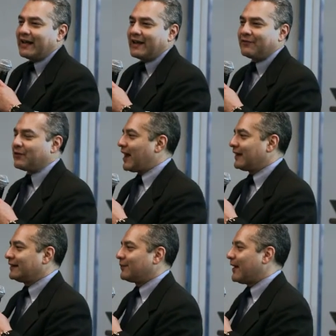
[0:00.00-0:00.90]
And if you're
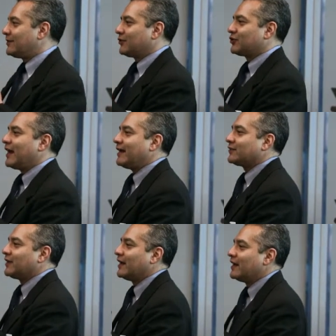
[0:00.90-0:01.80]
not, the rates will
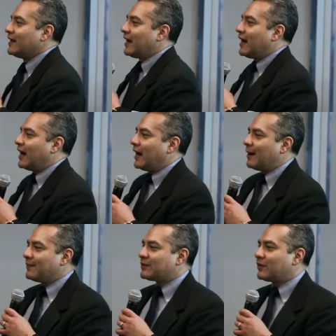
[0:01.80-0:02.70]
change.
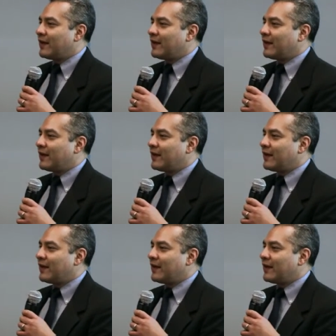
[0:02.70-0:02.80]
And